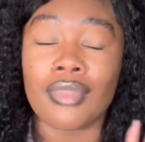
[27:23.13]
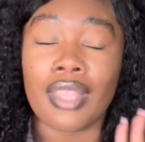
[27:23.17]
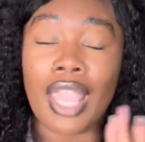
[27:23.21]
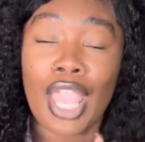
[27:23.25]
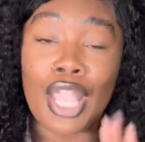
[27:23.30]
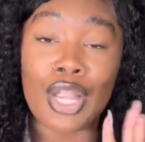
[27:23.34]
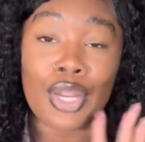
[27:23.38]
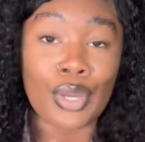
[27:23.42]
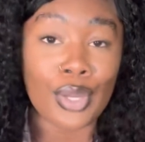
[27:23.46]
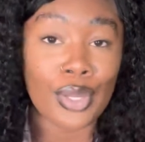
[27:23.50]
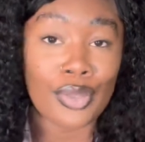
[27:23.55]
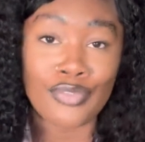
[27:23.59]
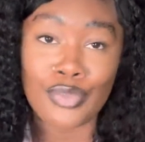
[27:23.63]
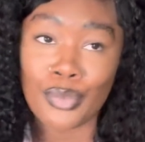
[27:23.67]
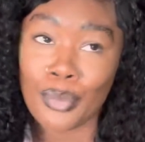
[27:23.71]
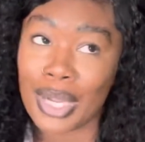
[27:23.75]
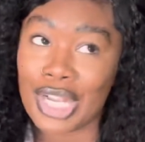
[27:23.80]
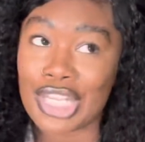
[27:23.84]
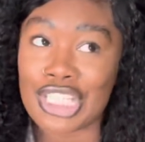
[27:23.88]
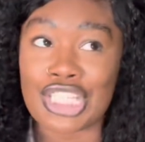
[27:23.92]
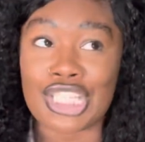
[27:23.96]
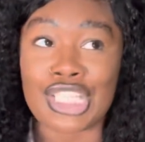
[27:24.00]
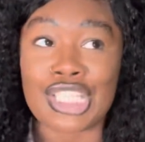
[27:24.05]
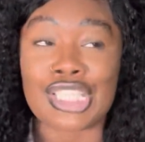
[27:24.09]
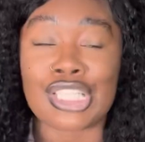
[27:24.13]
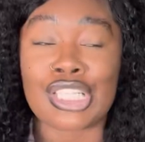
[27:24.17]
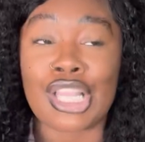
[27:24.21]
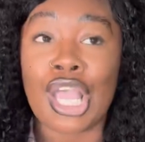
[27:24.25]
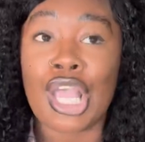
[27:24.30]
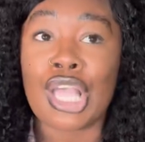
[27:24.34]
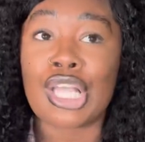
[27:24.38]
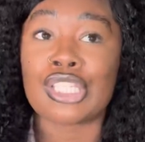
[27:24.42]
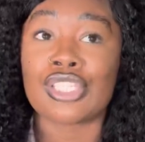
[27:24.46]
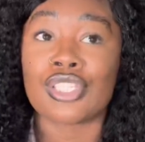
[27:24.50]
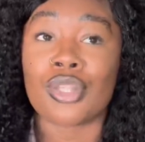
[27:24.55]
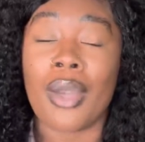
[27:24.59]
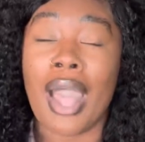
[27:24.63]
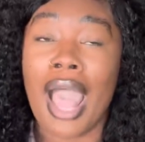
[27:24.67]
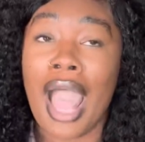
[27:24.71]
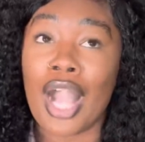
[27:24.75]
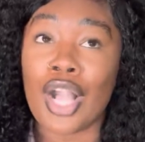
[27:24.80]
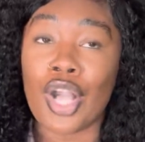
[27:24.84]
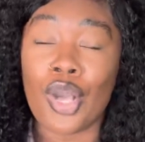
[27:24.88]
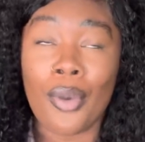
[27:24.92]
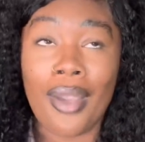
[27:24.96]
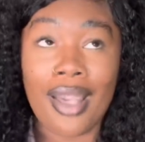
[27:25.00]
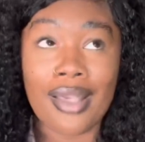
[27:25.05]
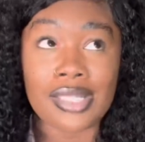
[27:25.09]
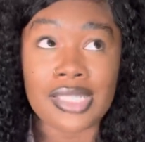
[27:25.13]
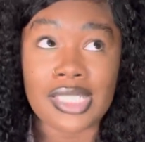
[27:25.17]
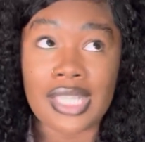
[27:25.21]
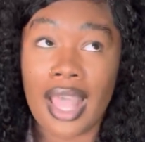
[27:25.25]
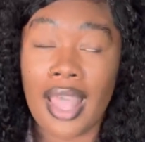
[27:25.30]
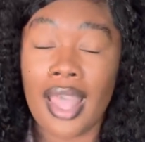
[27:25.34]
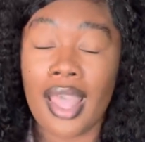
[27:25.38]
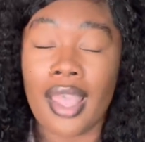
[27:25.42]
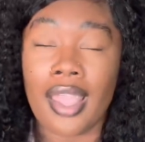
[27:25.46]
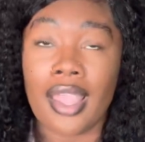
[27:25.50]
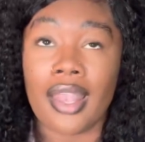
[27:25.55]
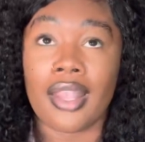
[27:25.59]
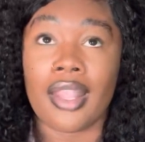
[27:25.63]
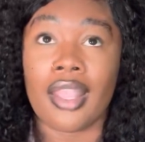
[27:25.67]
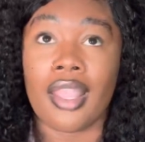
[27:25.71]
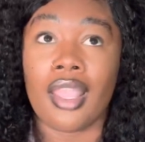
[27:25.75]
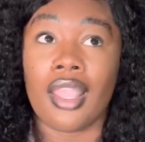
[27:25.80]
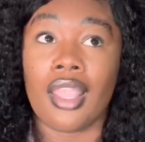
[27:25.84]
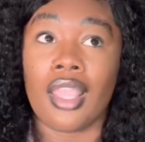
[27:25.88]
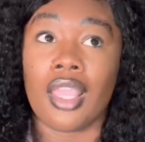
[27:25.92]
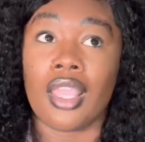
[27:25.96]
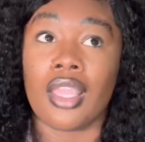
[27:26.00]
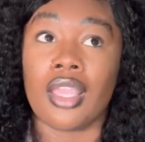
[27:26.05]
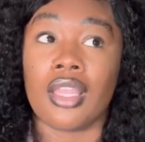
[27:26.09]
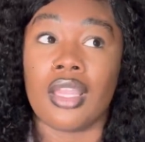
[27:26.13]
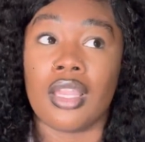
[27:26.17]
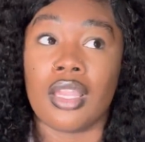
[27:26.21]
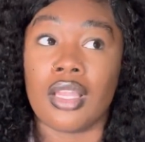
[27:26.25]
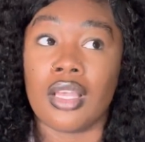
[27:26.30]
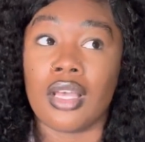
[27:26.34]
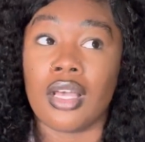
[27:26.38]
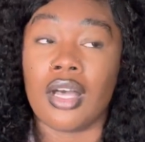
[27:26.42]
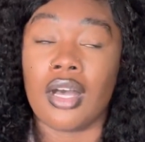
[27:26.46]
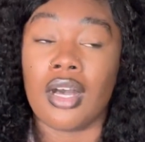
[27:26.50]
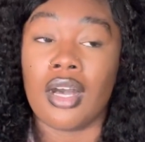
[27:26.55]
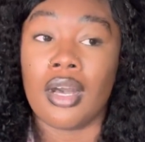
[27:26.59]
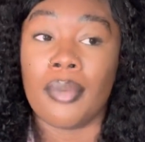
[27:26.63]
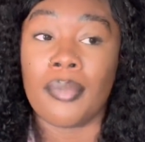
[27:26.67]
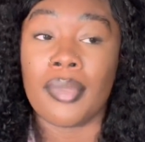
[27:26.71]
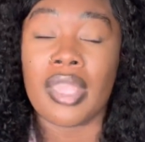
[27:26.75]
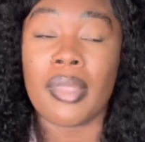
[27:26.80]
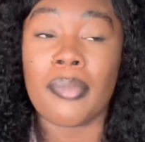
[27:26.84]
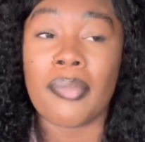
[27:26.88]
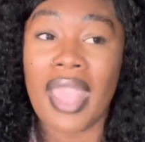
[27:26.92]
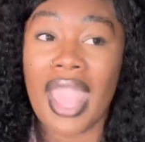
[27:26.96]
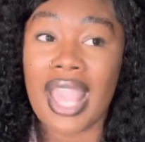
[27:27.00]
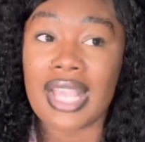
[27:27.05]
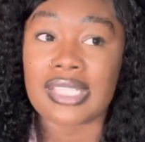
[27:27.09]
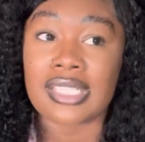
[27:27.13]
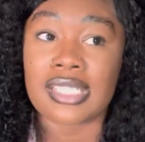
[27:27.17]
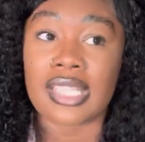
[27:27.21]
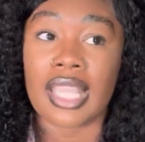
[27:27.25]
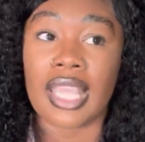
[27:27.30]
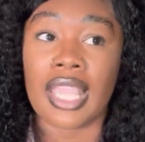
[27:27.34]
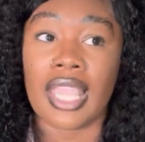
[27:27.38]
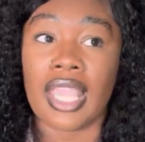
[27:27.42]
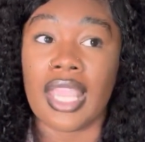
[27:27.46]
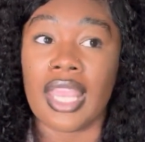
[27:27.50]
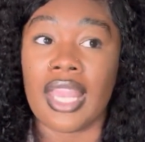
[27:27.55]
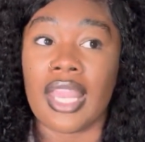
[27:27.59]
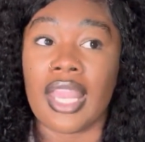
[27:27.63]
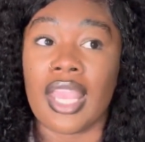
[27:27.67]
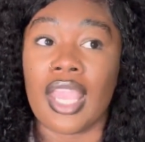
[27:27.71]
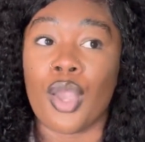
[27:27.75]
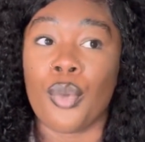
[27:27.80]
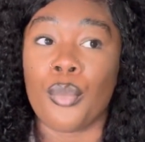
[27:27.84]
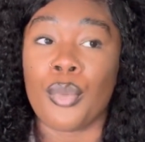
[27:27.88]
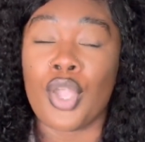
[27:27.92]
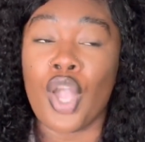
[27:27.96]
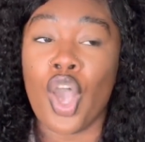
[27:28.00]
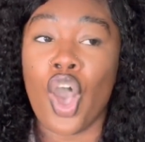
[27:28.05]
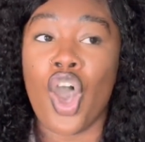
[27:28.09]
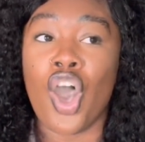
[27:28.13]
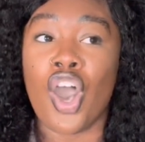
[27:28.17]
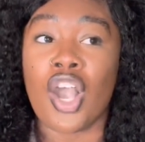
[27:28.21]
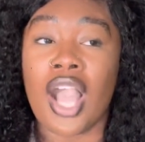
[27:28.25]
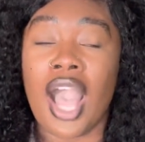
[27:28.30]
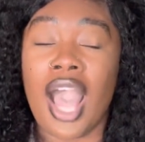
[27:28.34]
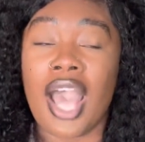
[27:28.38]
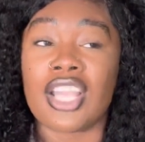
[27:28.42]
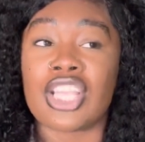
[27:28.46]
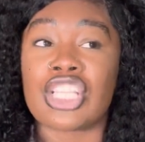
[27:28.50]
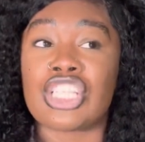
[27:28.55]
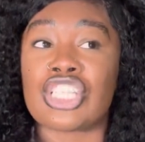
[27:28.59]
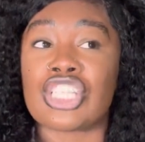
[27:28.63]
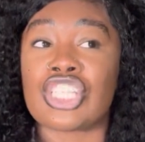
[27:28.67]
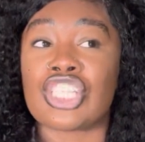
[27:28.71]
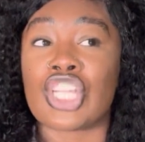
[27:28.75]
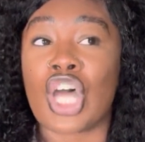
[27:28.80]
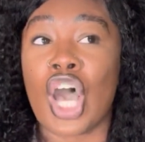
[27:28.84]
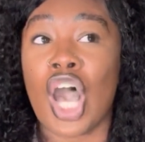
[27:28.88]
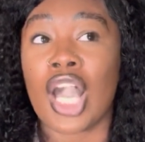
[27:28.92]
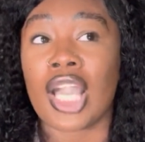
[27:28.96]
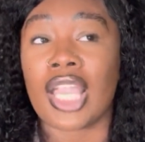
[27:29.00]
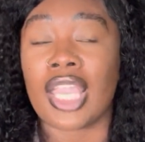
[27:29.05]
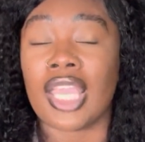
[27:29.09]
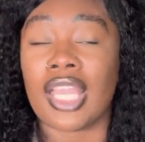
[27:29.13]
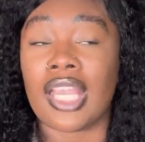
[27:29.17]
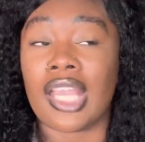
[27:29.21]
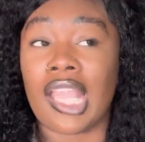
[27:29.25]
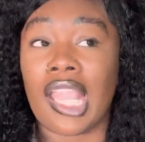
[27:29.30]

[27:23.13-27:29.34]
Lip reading: Hey girl, if you're watching this. So I go outside and he backs in and we all kind of just talking,